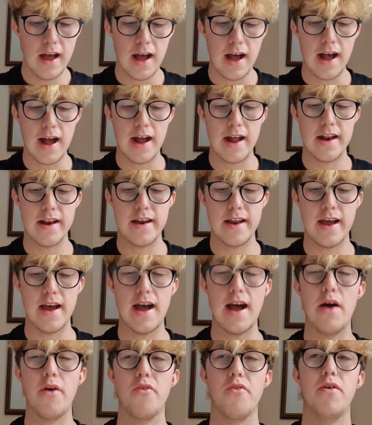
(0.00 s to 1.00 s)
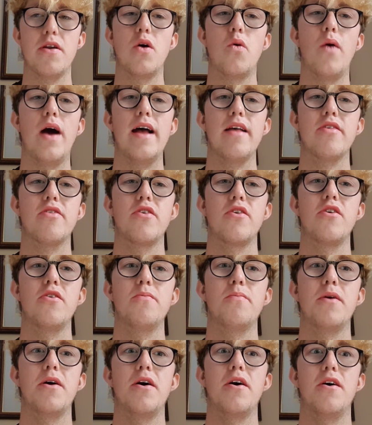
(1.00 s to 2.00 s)
And I was wearing a
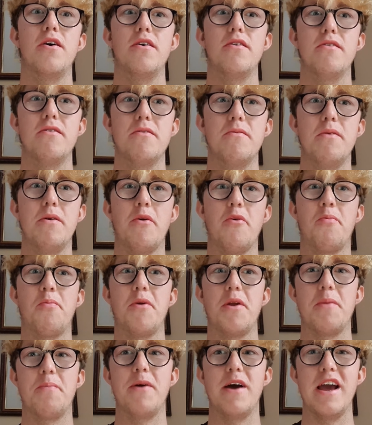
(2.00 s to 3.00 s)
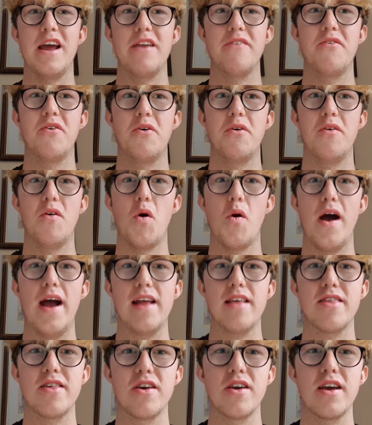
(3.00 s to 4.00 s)
wetsuit, but it was pretty painful with a
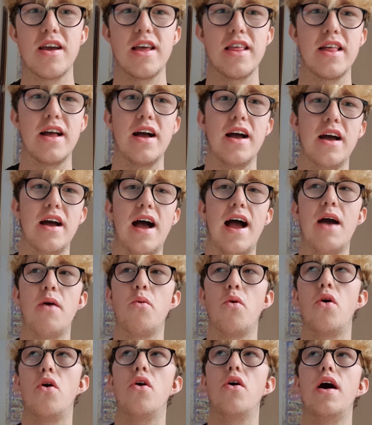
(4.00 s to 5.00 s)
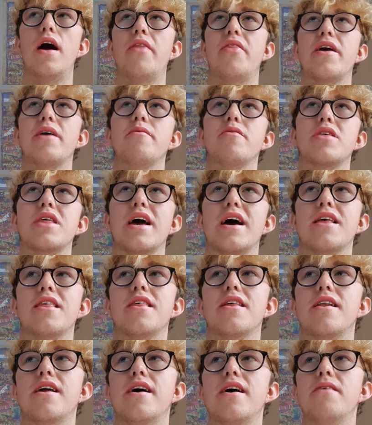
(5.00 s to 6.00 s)
wetsuit because I wore, I think it was
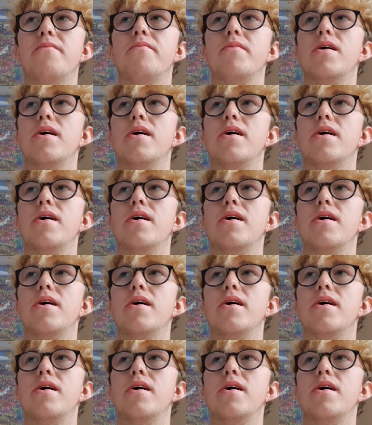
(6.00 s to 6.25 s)
yesterday,